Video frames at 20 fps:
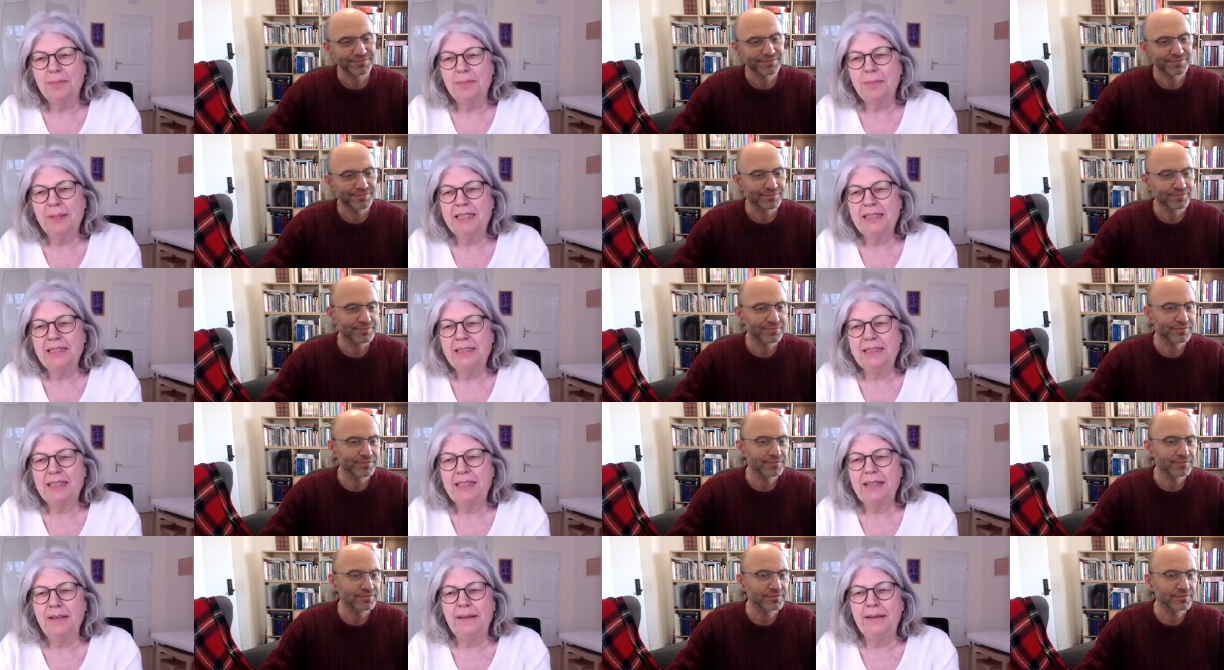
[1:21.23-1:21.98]

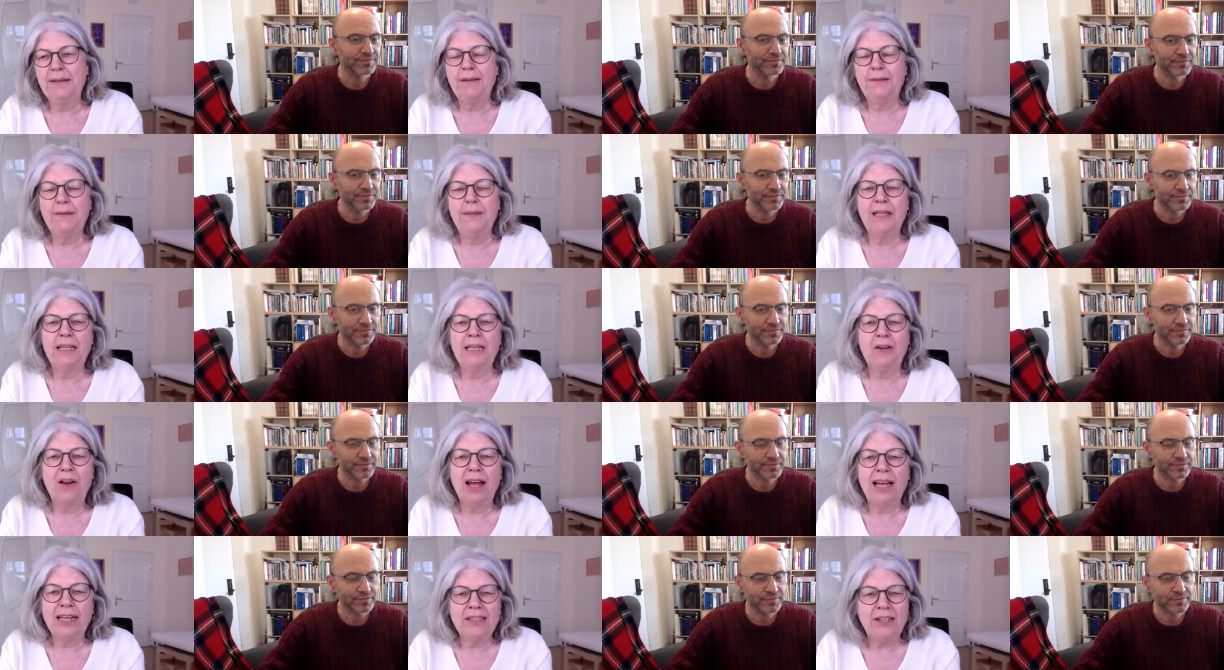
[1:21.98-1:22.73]
Speaker 1: But uh, the
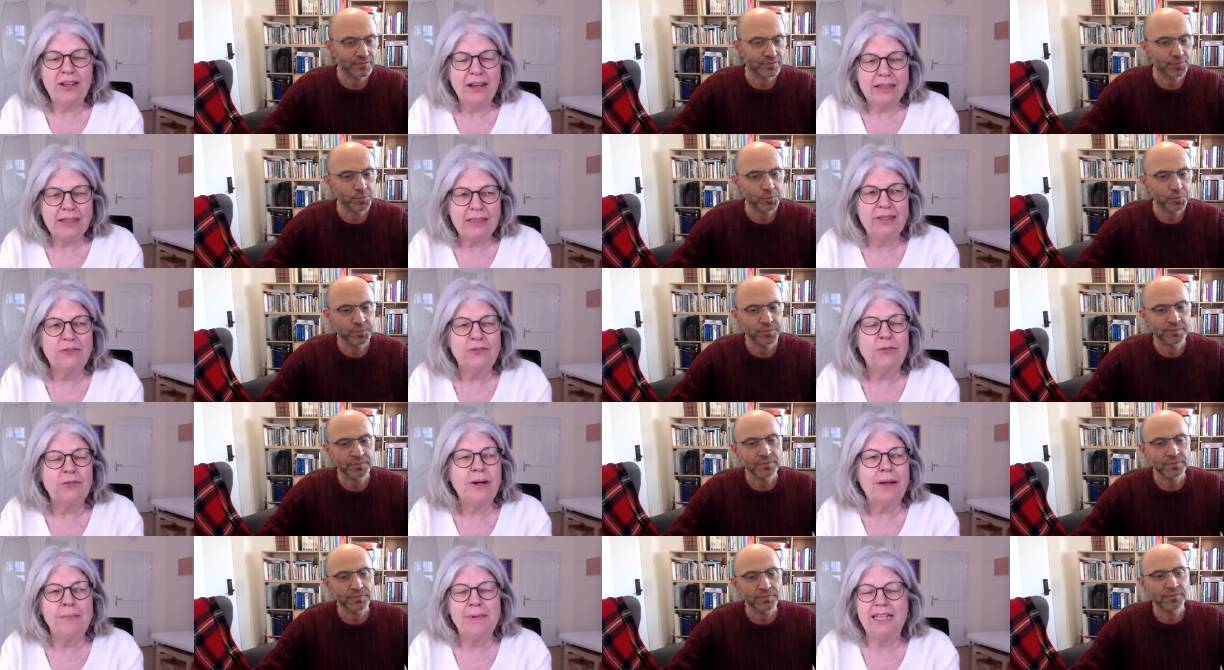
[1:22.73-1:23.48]

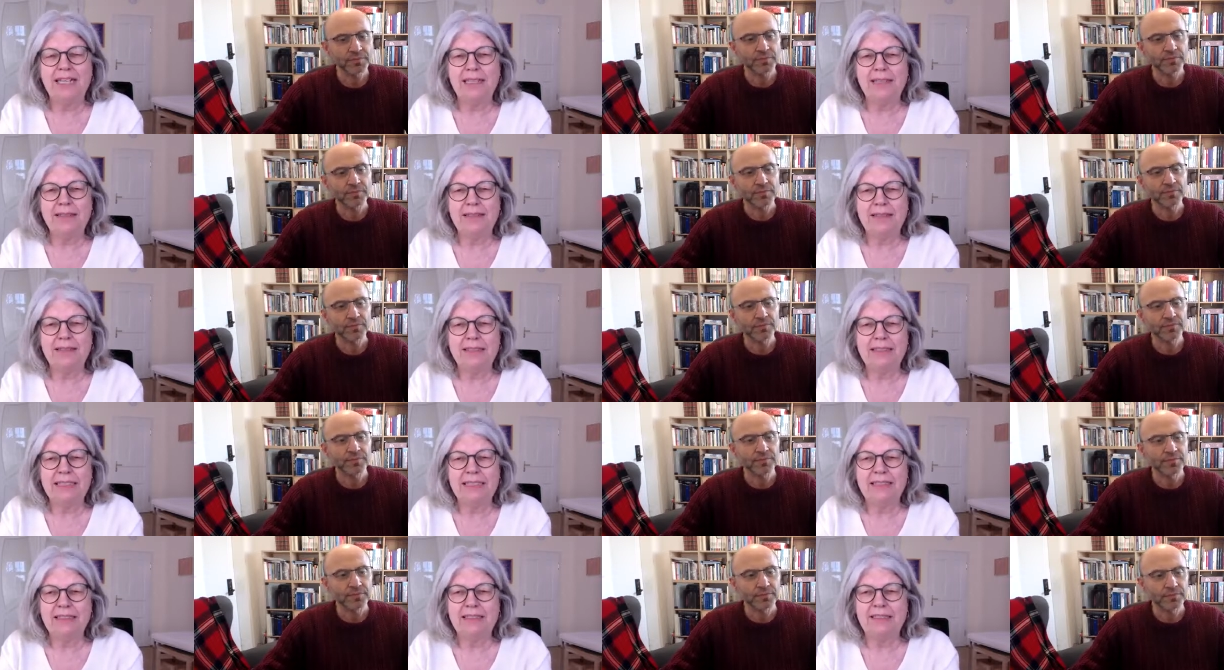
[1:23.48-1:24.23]
radioactive
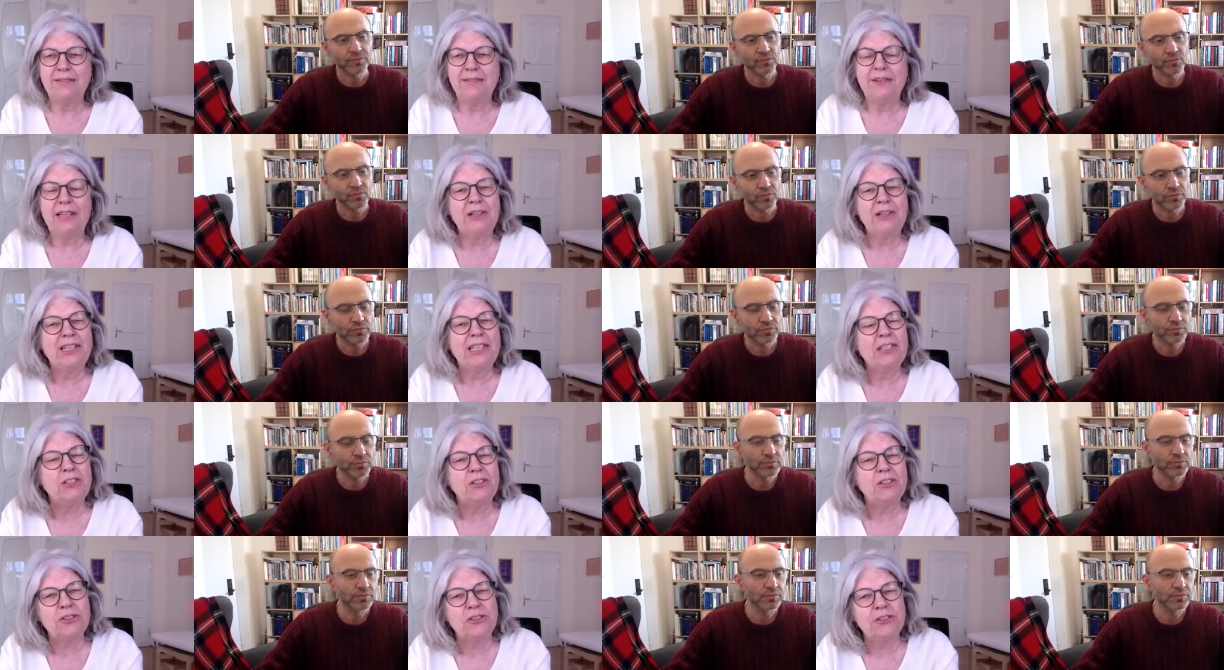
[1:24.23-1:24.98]
remedies, it's a very
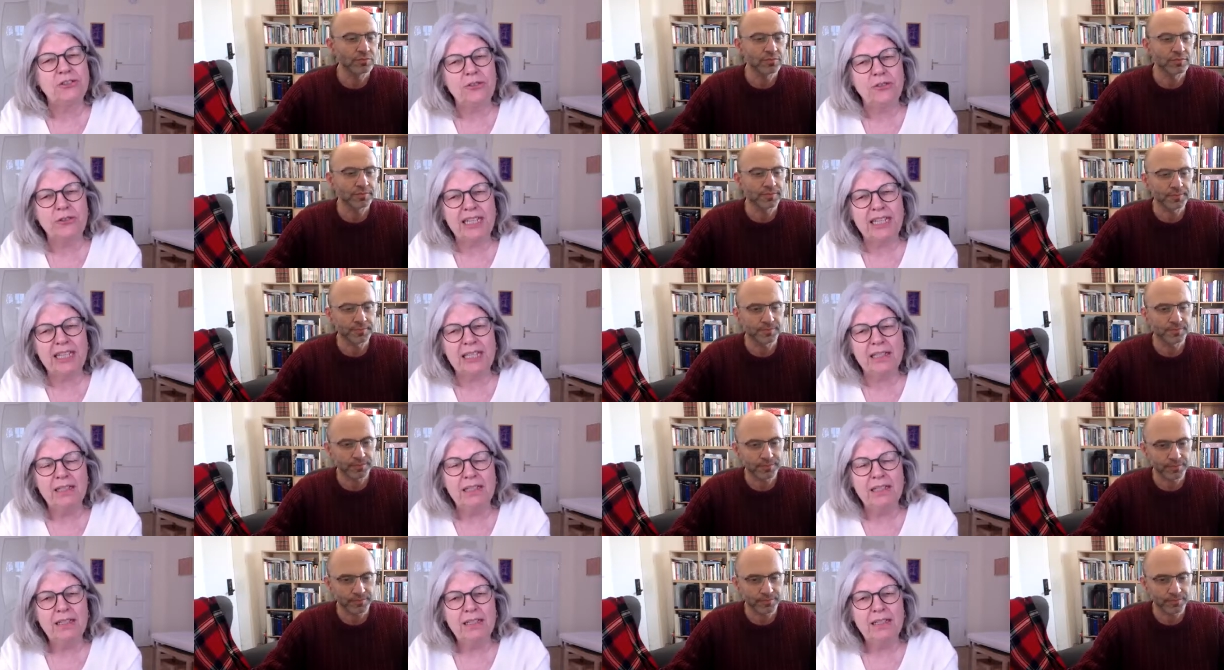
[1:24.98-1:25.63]
interesting